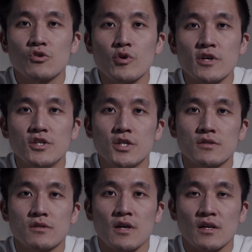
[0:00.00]
tweak
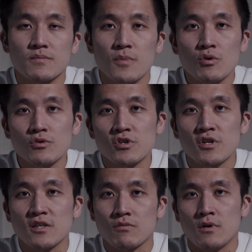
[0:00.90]
just the exposure
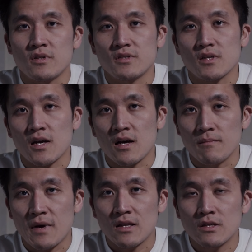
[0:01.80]
as well as the
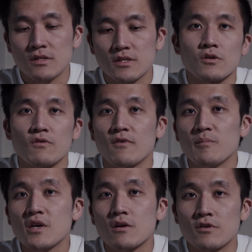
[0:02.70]
color balance. So for
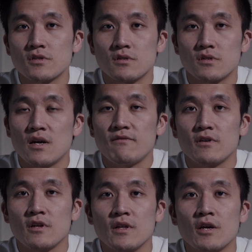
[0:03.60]
me, Chris has
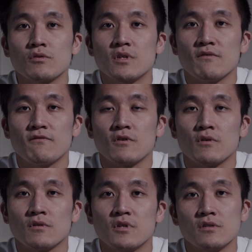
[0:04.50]
definitely nailed it
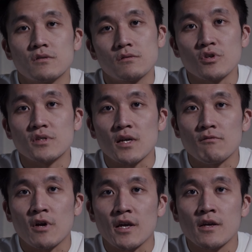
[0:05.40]
for this preset
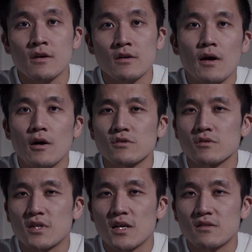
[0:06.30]
right here. I
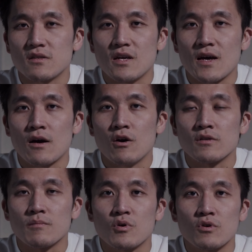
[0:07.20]
also tested it out
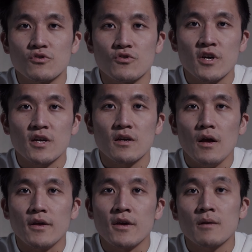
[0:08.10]
on a portrait,
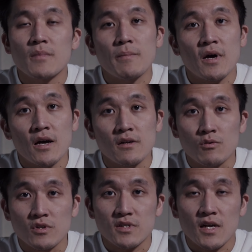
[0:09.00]
and here my partner
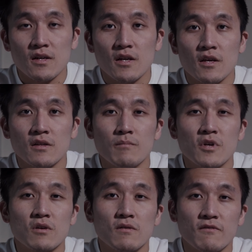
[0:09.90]
was standing in the
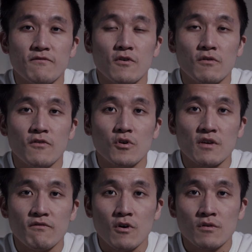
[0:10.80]
middle of
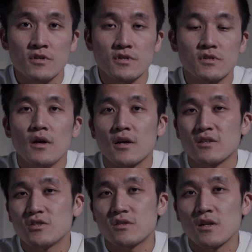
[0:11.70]
foggy forest, and I
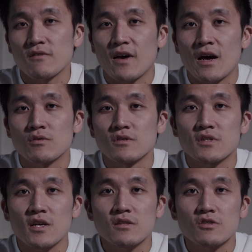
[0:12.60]
just love how the
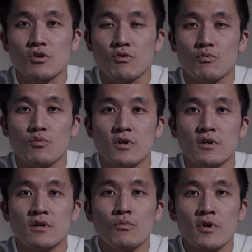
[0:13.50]
skin tone
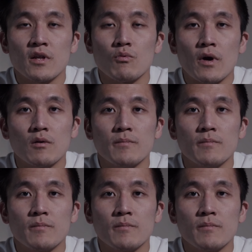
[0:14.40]
were really well